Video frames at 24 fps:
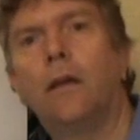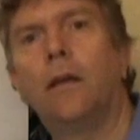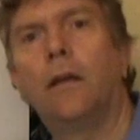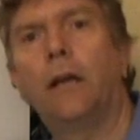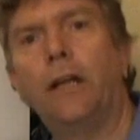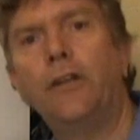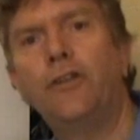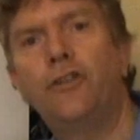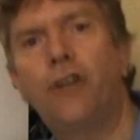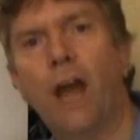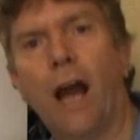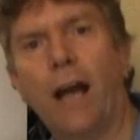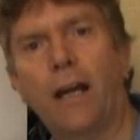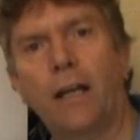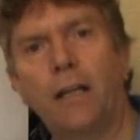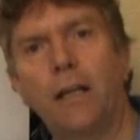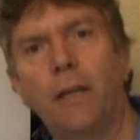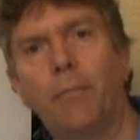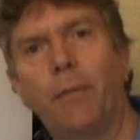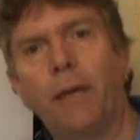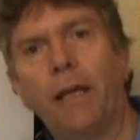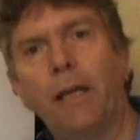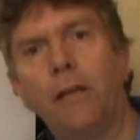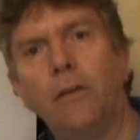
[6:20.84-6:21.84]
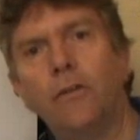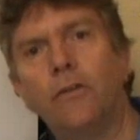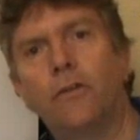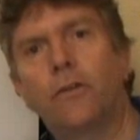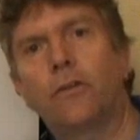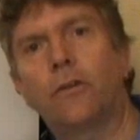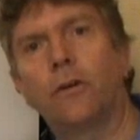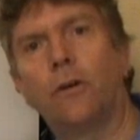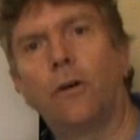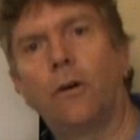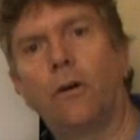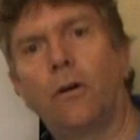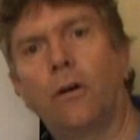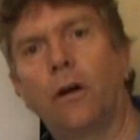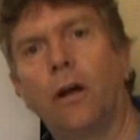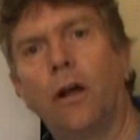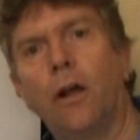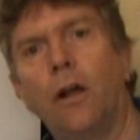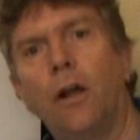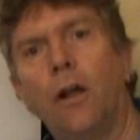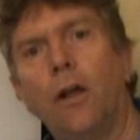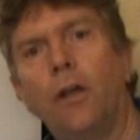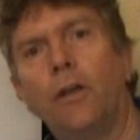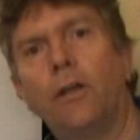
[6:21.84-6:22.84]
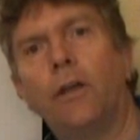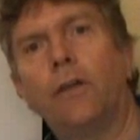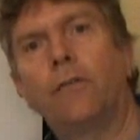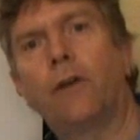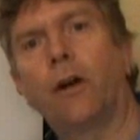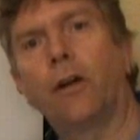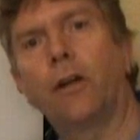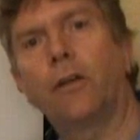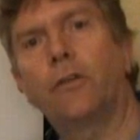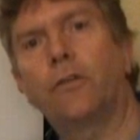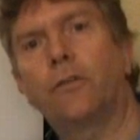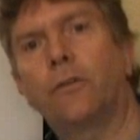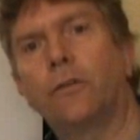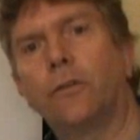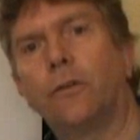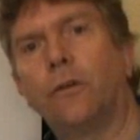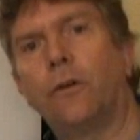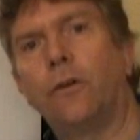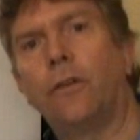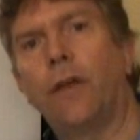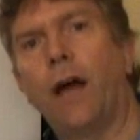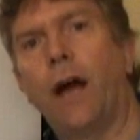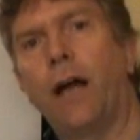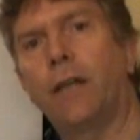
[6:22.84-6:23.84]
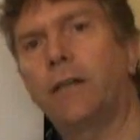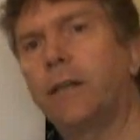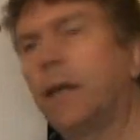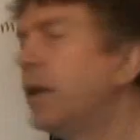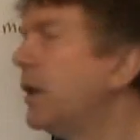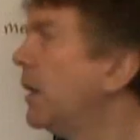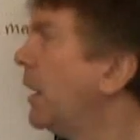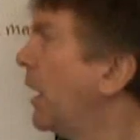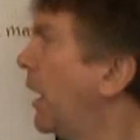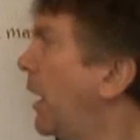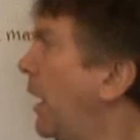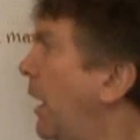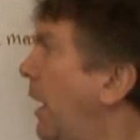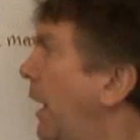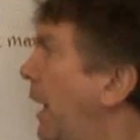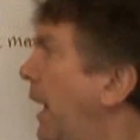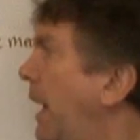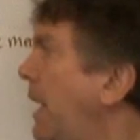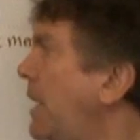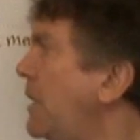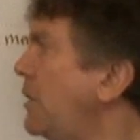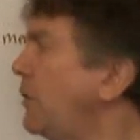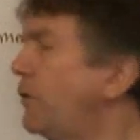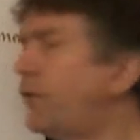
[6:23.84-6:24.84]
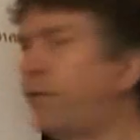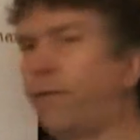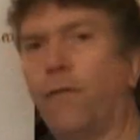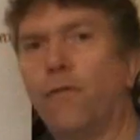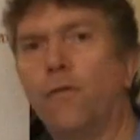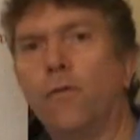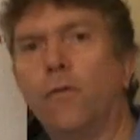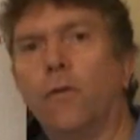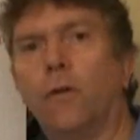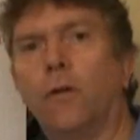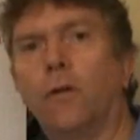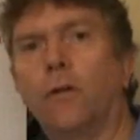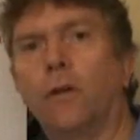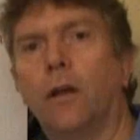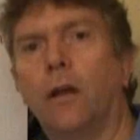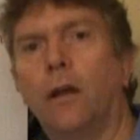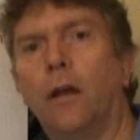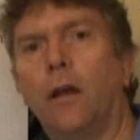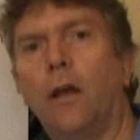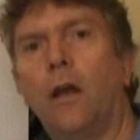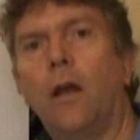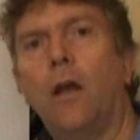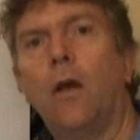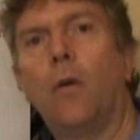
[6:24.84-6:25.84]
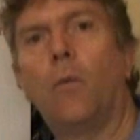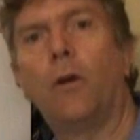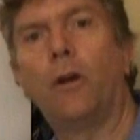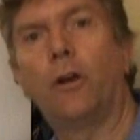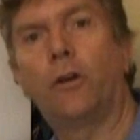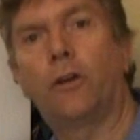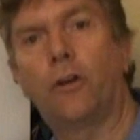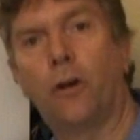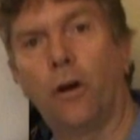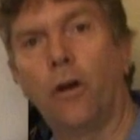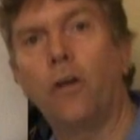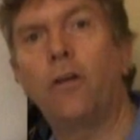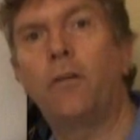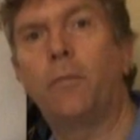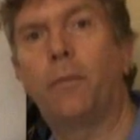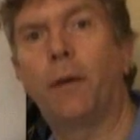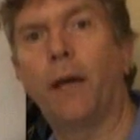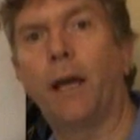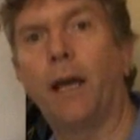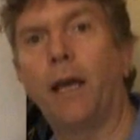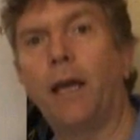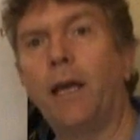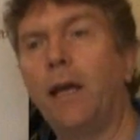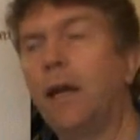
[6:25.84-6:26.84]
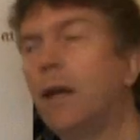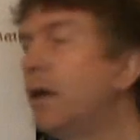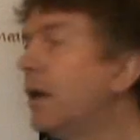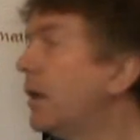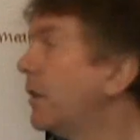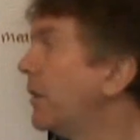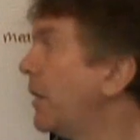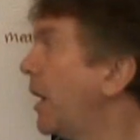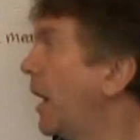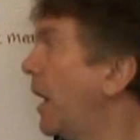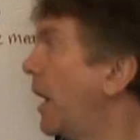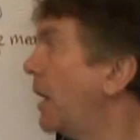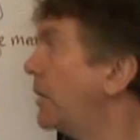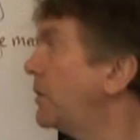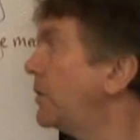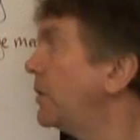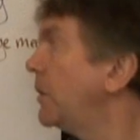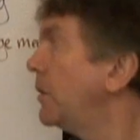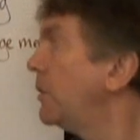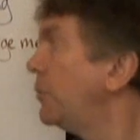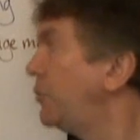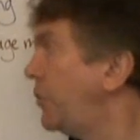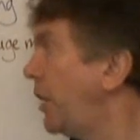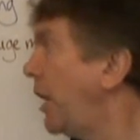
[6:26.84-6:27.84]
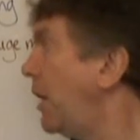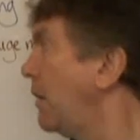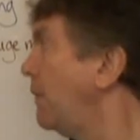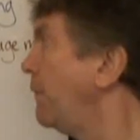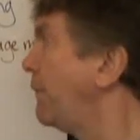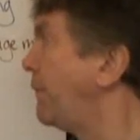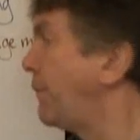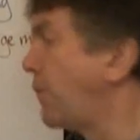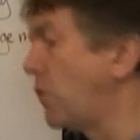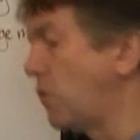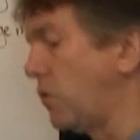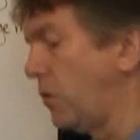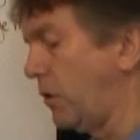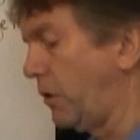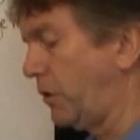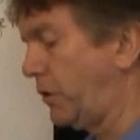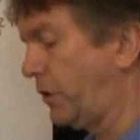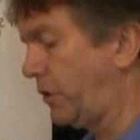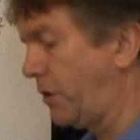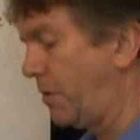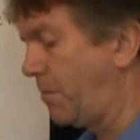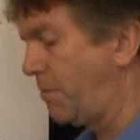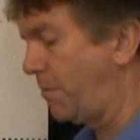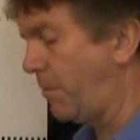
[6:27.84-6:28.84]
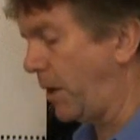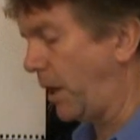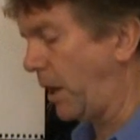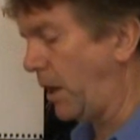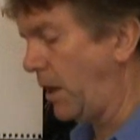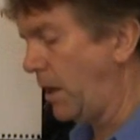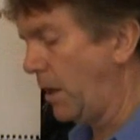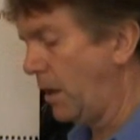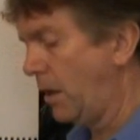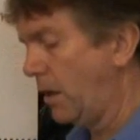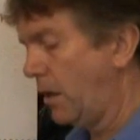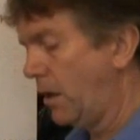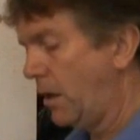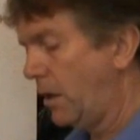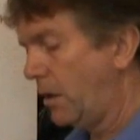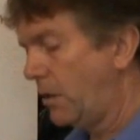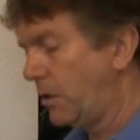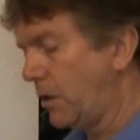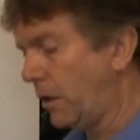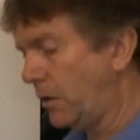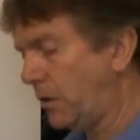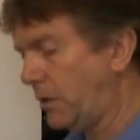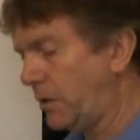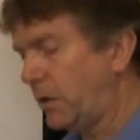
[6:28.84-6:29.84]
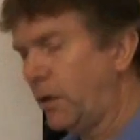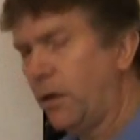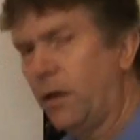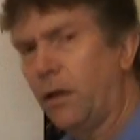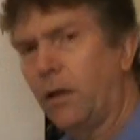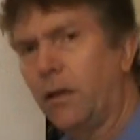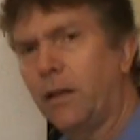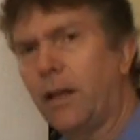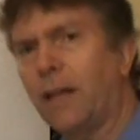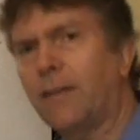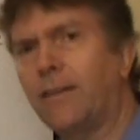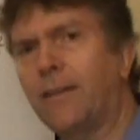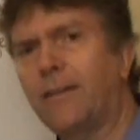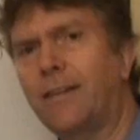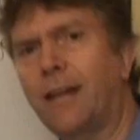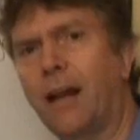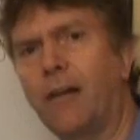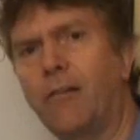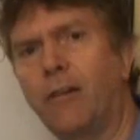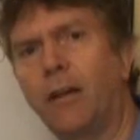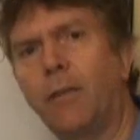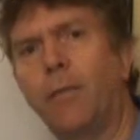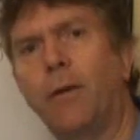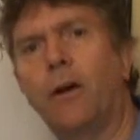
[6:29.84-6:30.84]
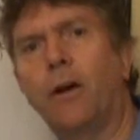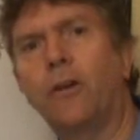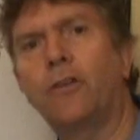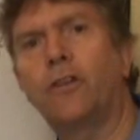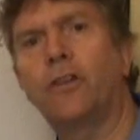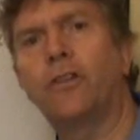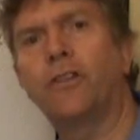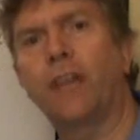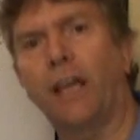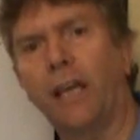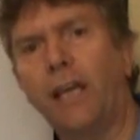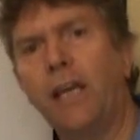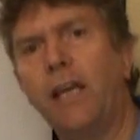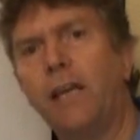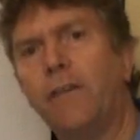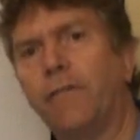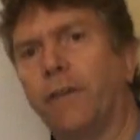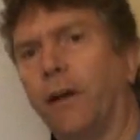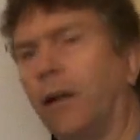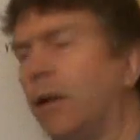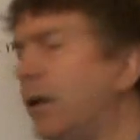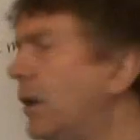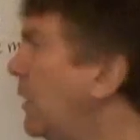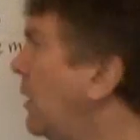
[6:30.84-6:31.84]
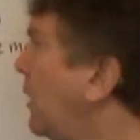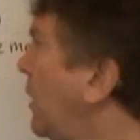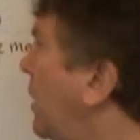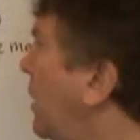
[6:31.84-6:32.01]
and Jack and the Beanstalk, you've got it so that he's fooled. Well, it could be that Jane fools somebody, not necessarily because she's evil,